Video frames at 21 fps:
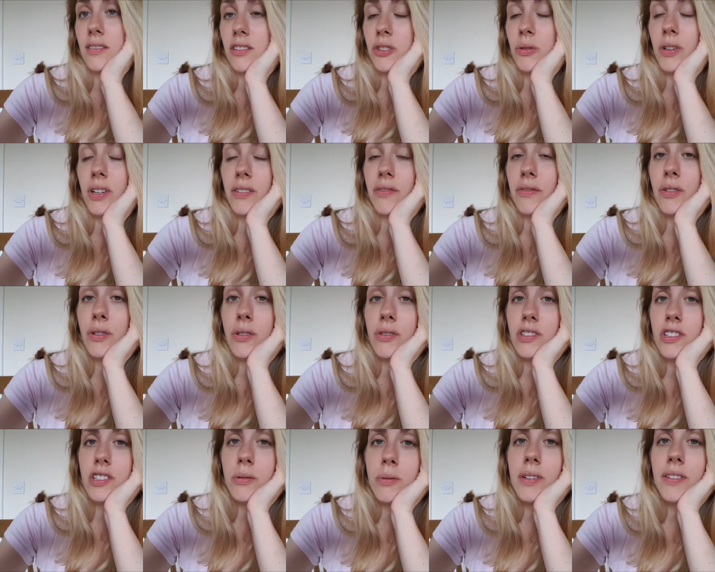she wanted
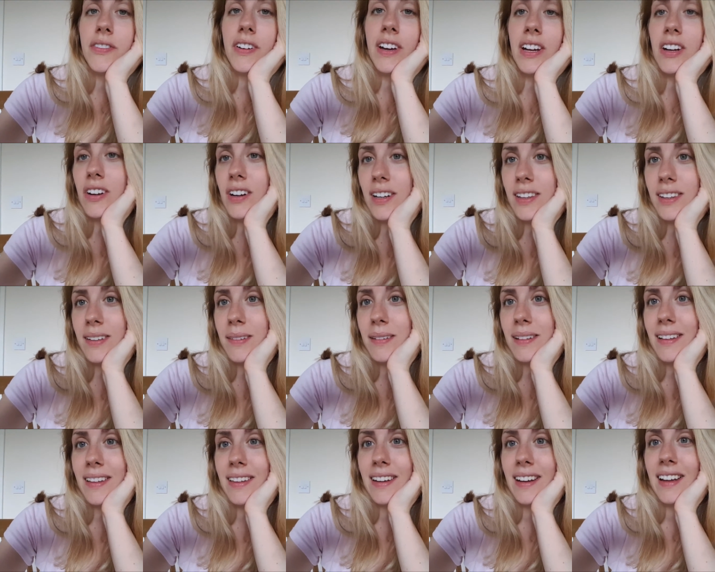food, so we fed her in the
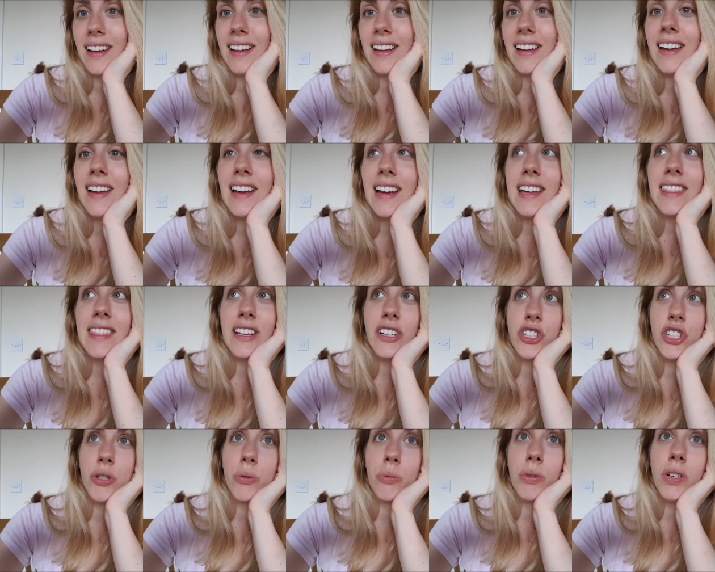middle of the night.
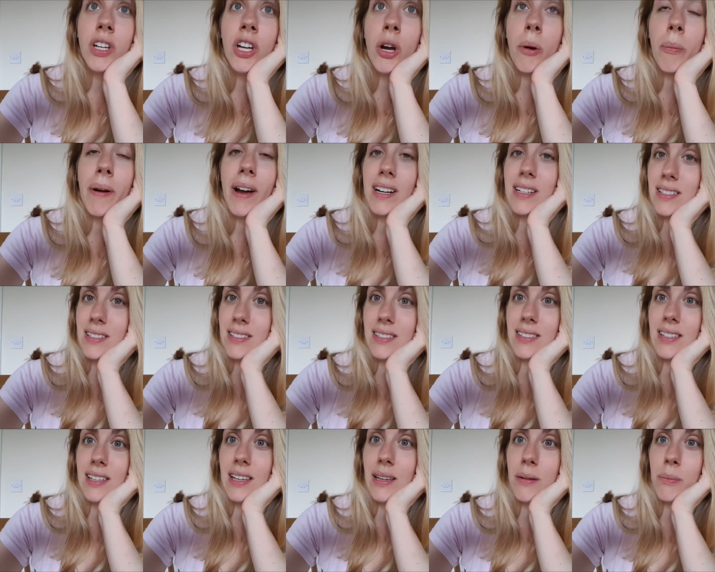Then she wouldn't go back to
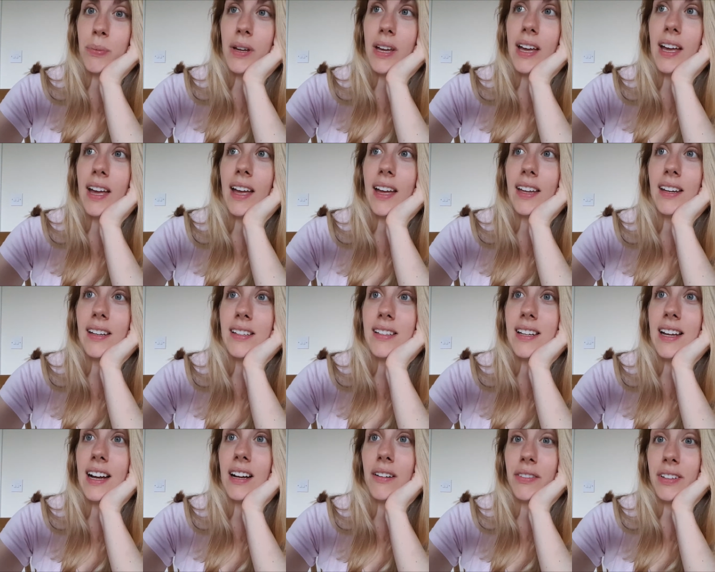sleep,
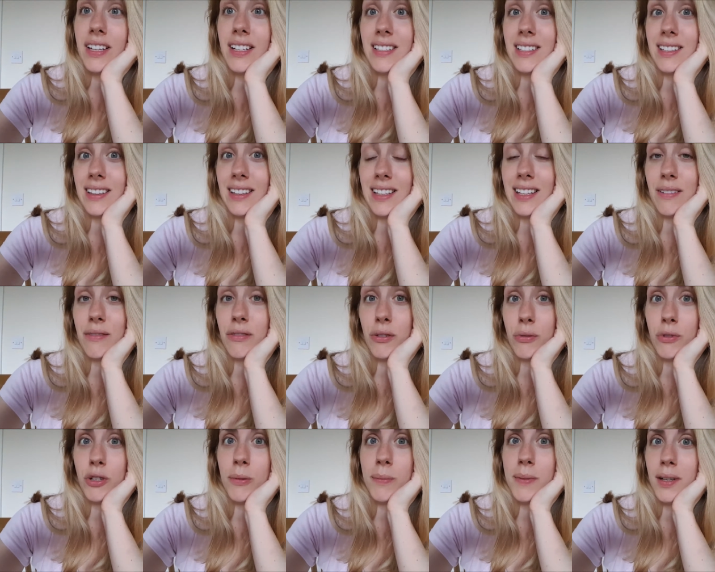and Alvin had to leave
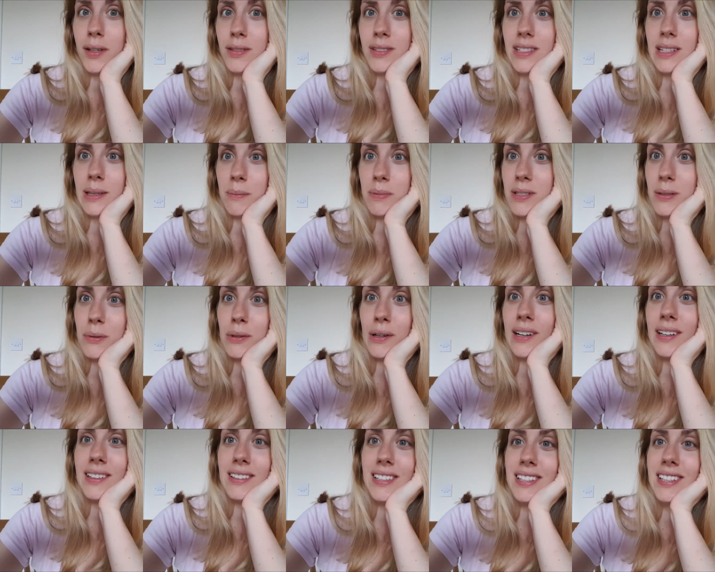the room and go sleep somewhere
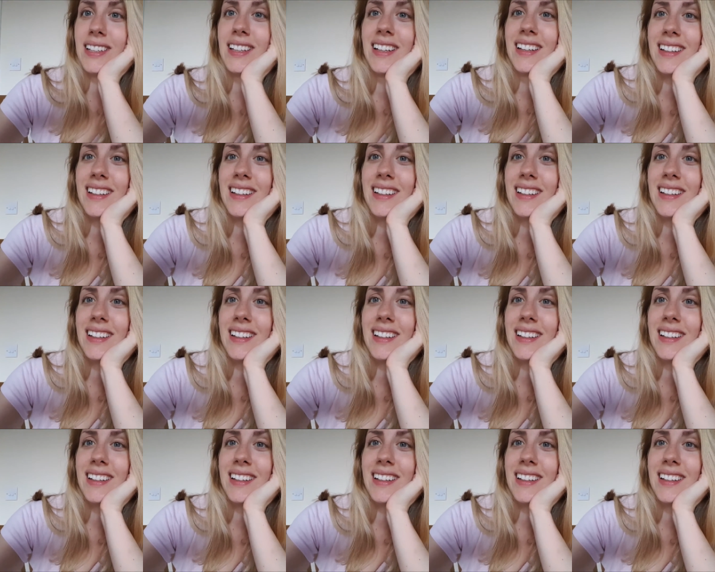else.